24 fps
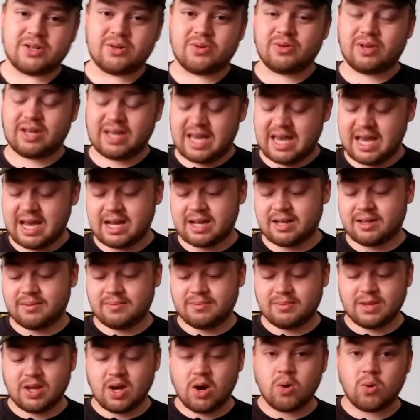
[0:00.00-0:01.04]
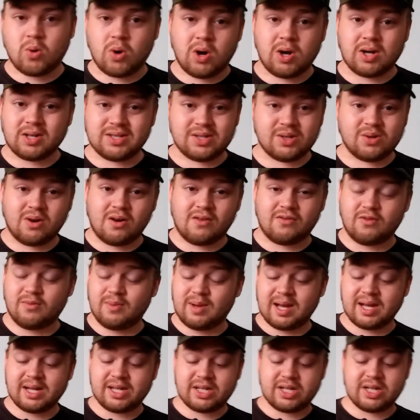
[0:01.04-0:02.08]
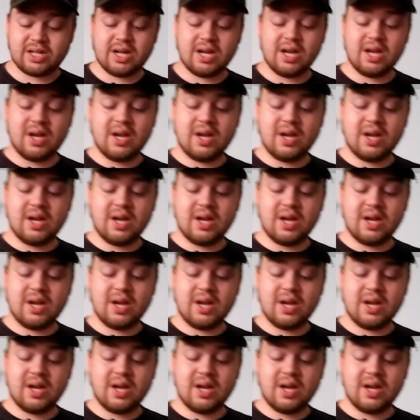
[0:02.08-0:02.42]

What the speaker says: you really can't go wrong too awful much.